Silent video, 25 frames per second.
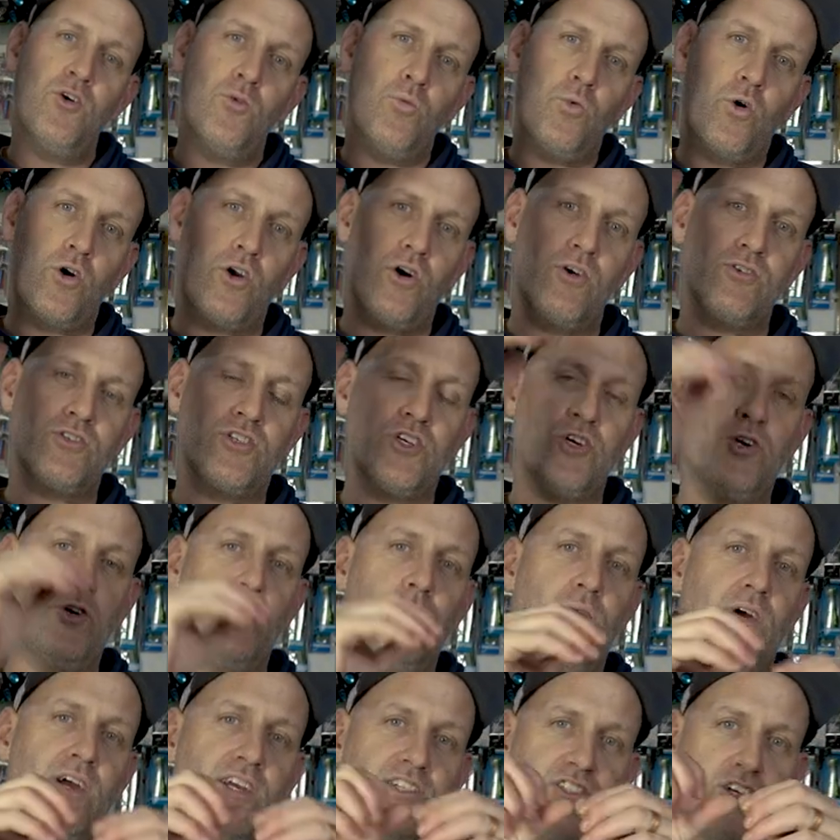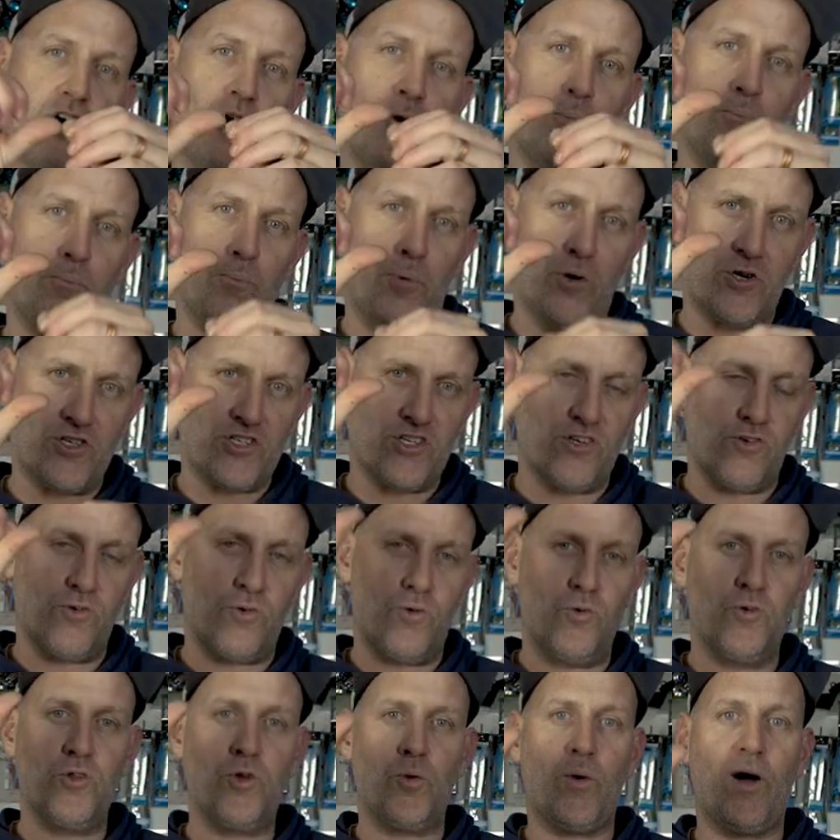What I'll do is I'll push it
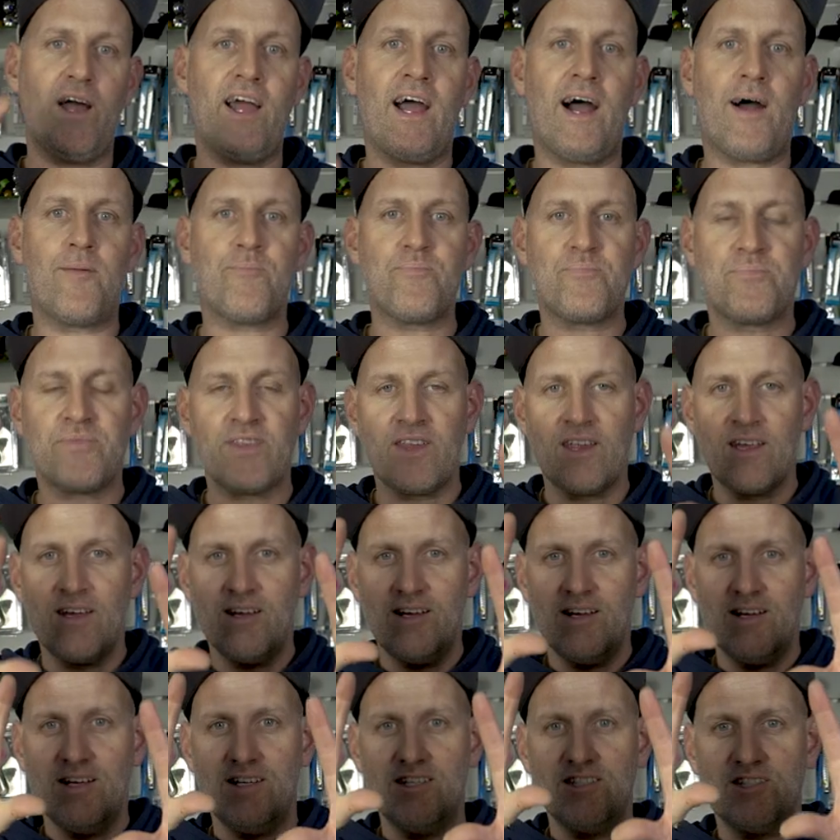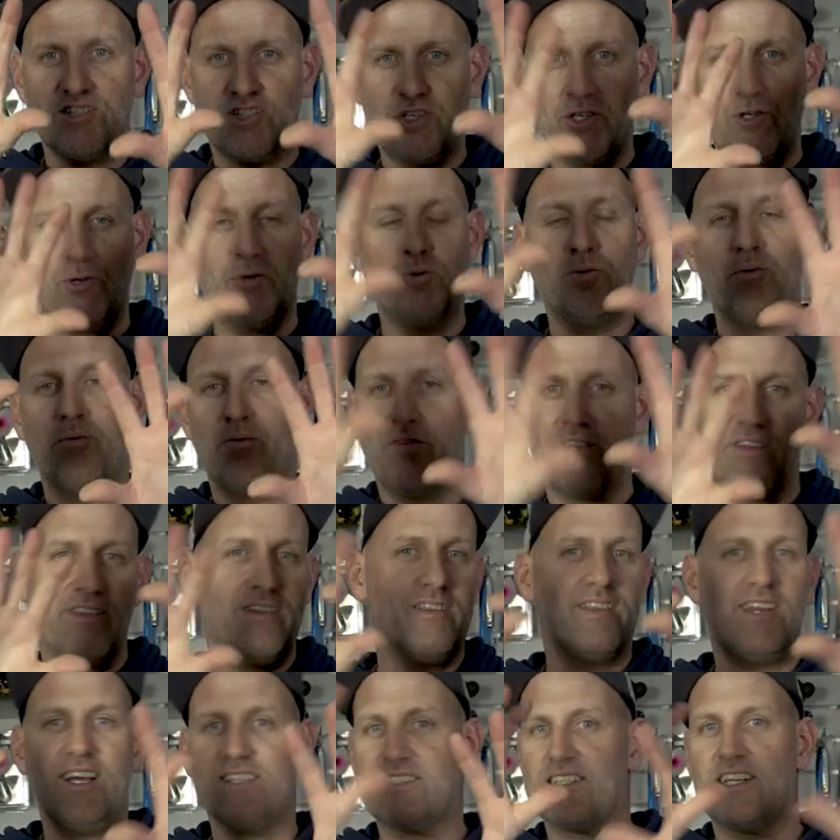all the way up till
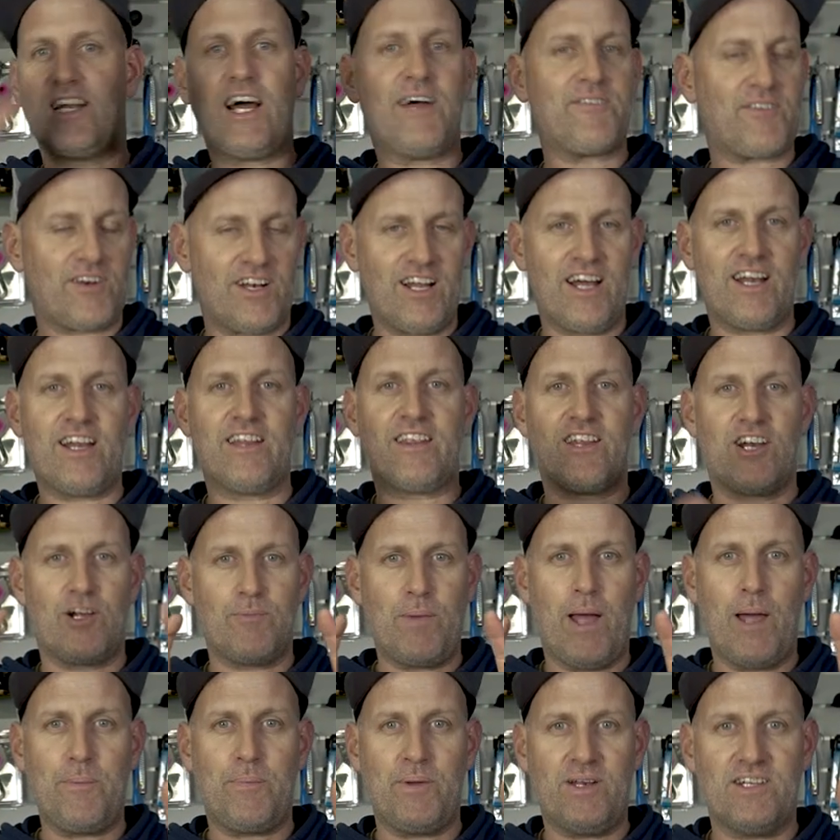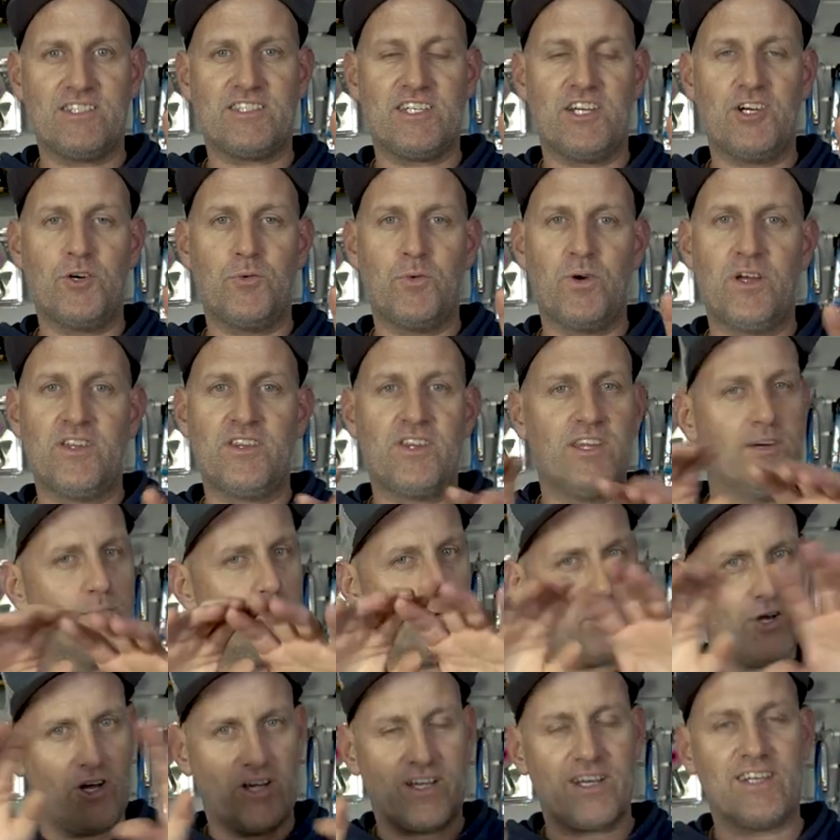there's enough clutter that I'm happy to deal with,
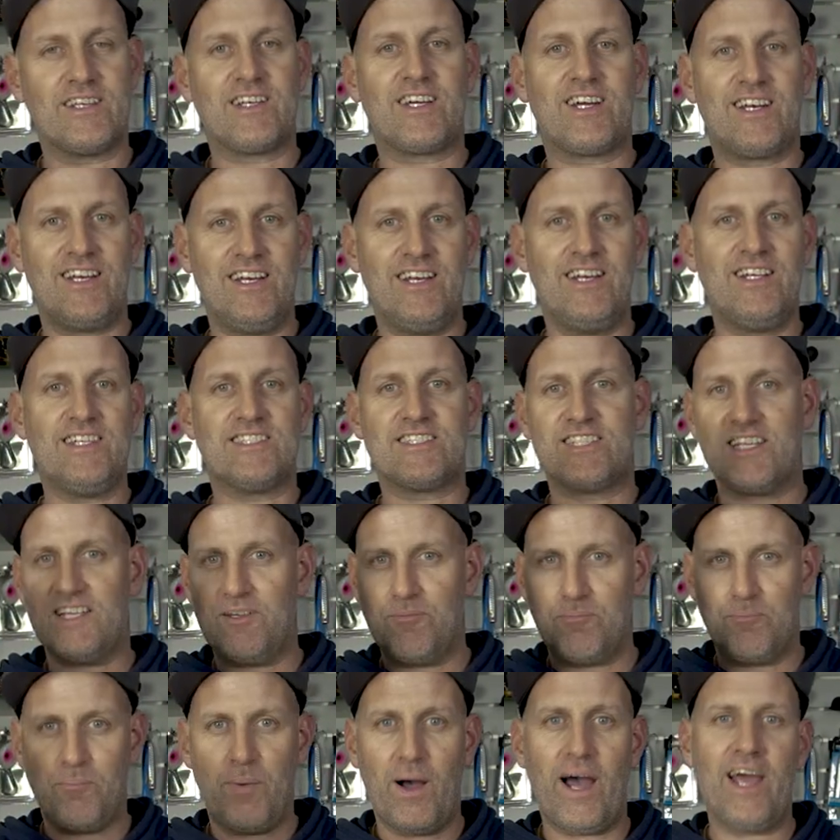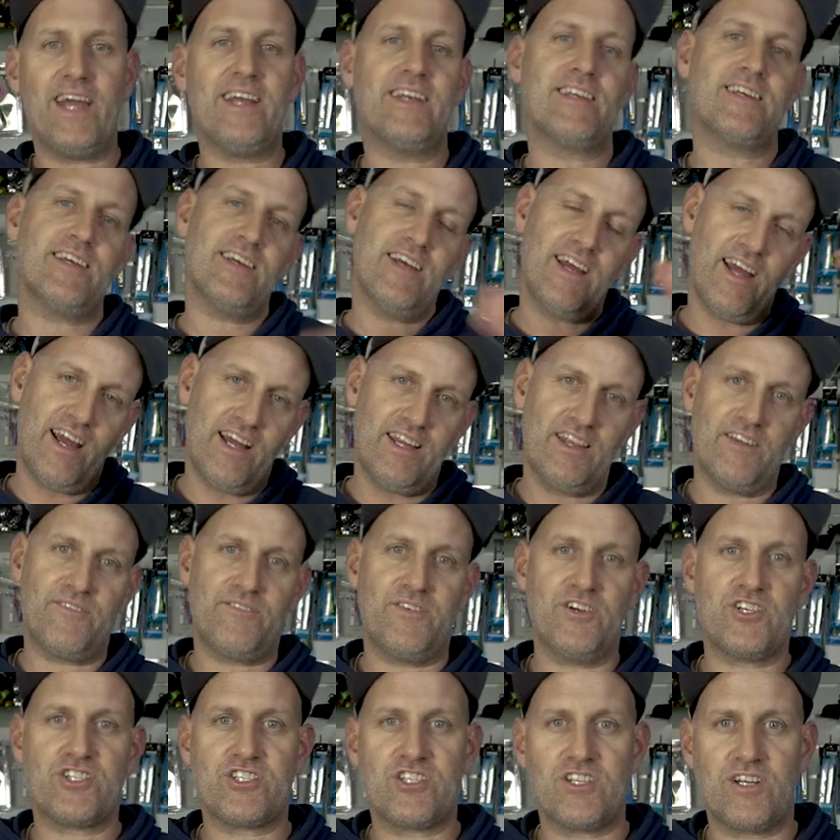but I can clearly see bait and the
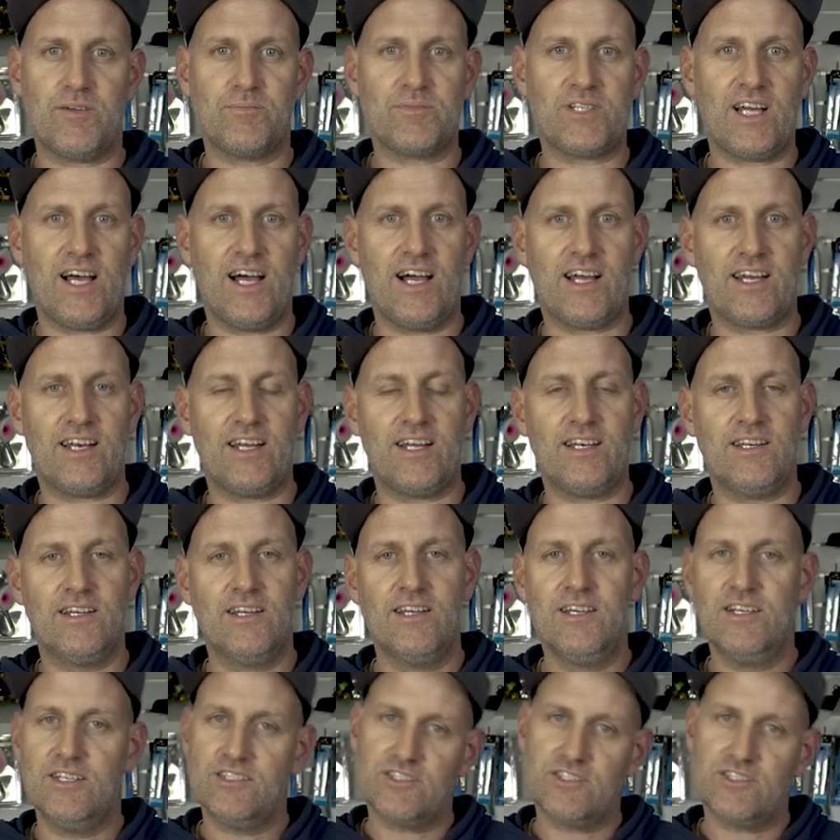fish that I'm targeting.